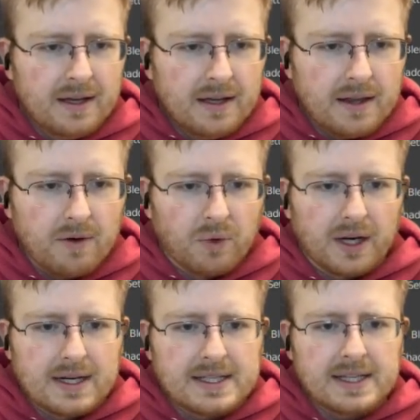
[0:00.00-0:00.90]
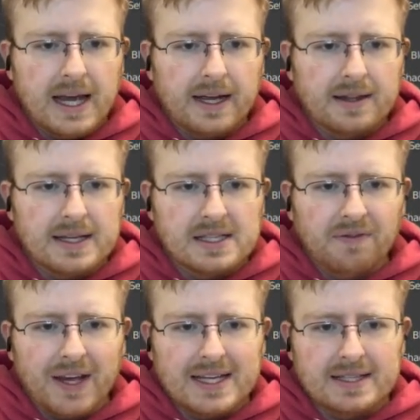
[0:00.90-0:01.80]
Then we're gonna snag these
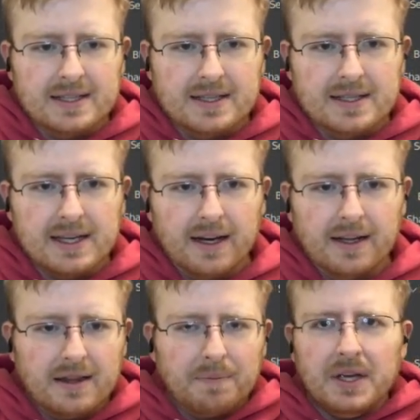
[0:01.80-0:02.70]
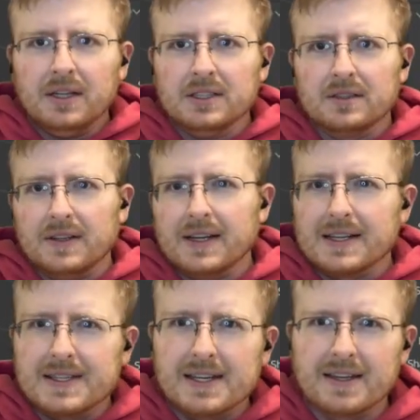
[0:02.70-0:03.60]
faces, and in the picture you
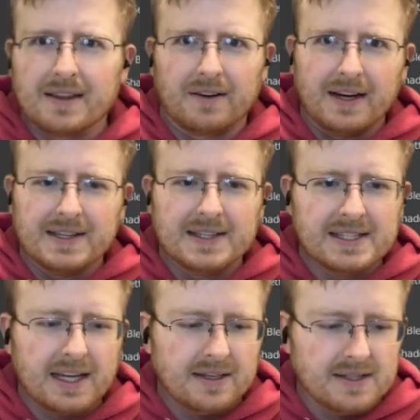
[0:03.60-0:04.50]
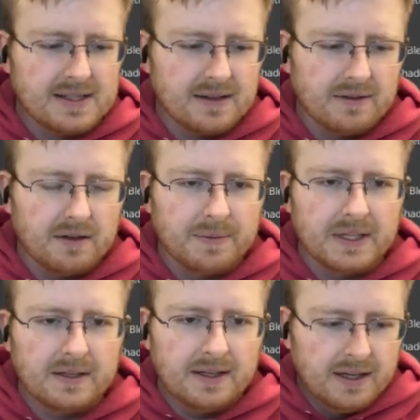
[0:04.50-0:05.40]
can see they're inset just a little bit.